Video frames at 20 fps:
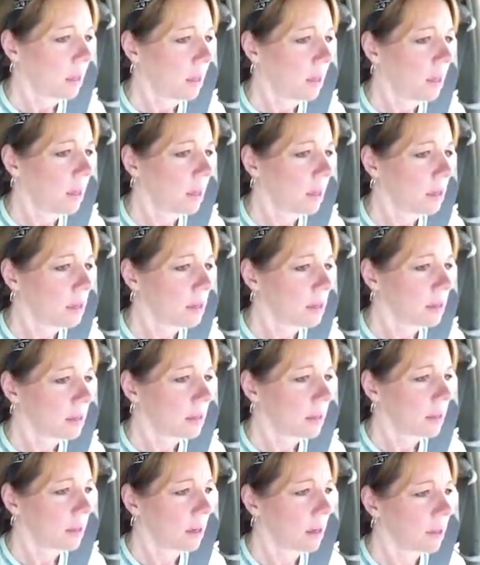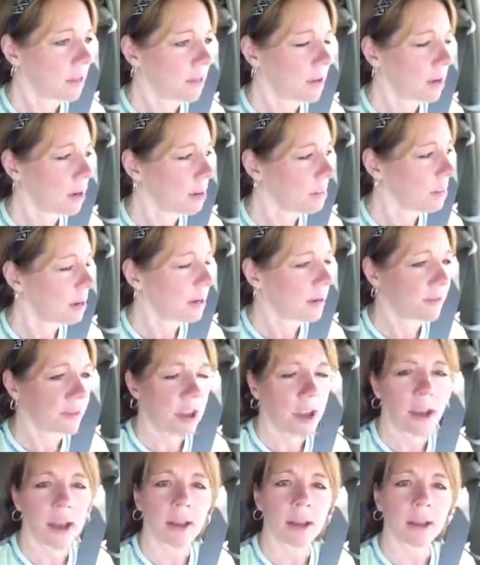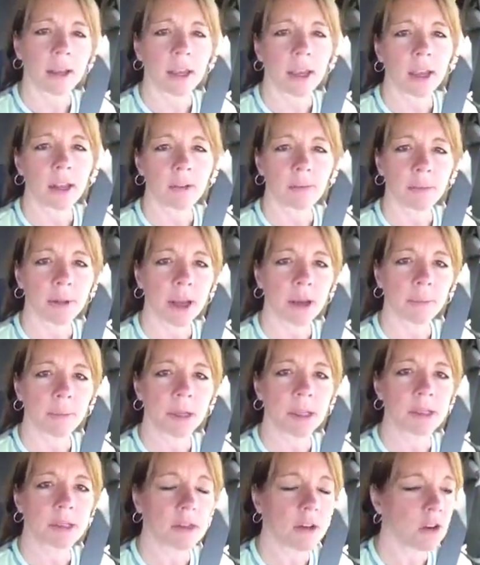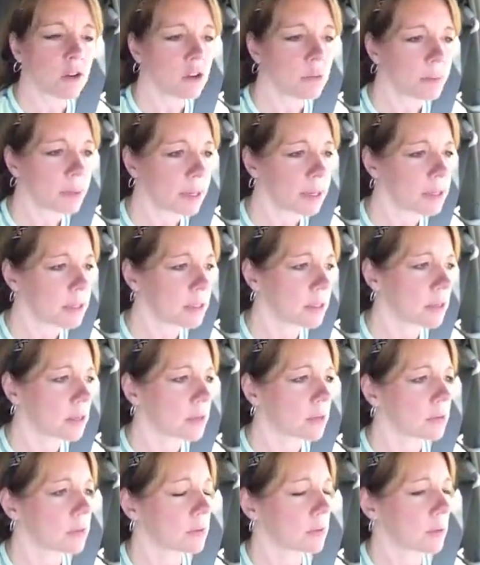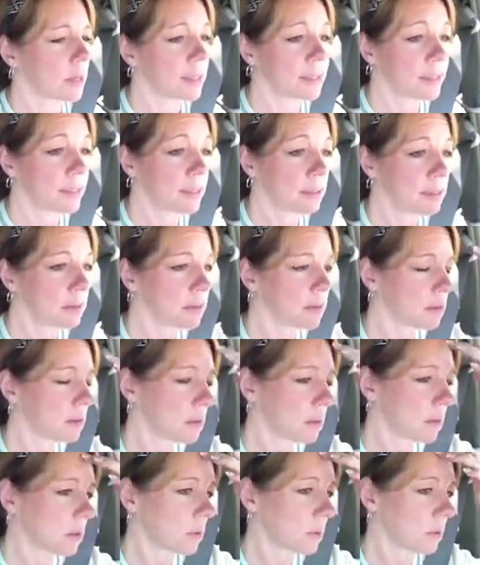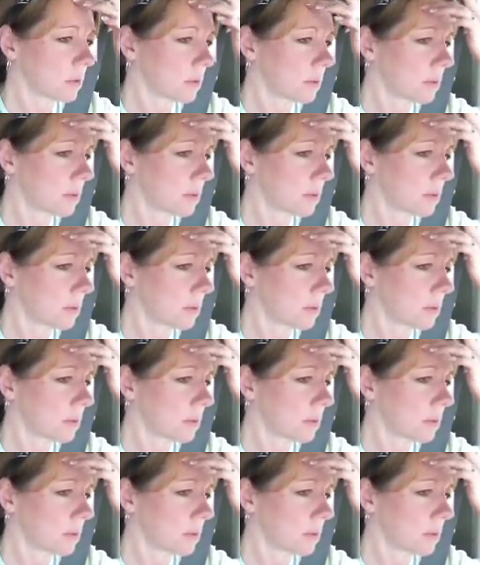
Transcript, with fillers: And I thought I might have had a can of black beans at home, but I don't. I didn't, so...